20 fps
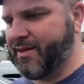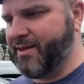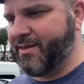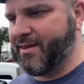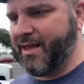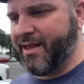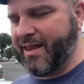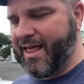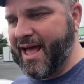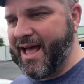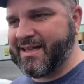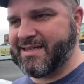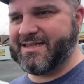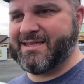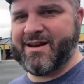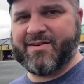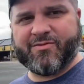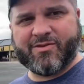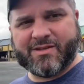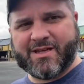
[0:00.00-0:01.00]
the last
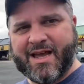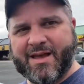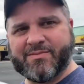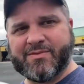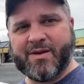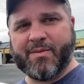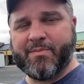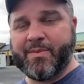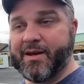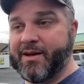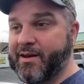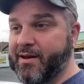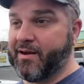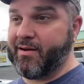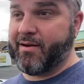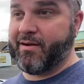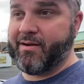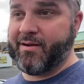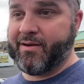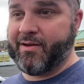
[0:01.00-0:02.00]
several times I've been
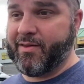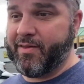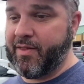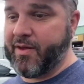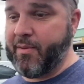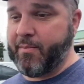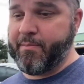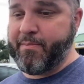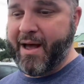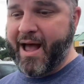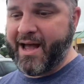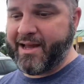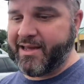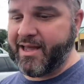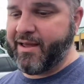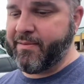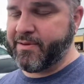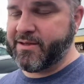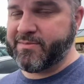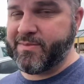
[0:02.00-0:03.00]
here, their bag
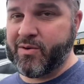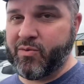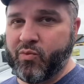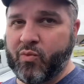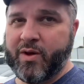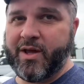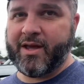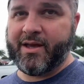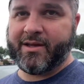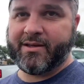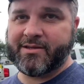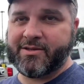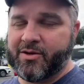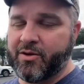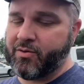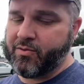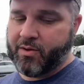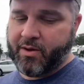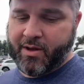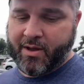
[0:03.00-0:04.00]
game has been weak.
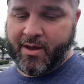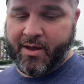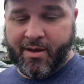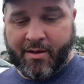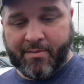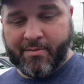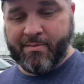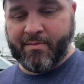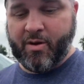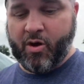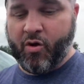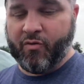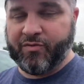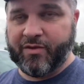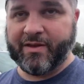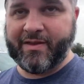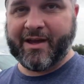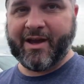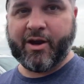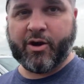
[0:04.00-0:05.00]
So
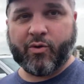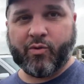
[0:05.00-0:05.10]
Hopefully they got a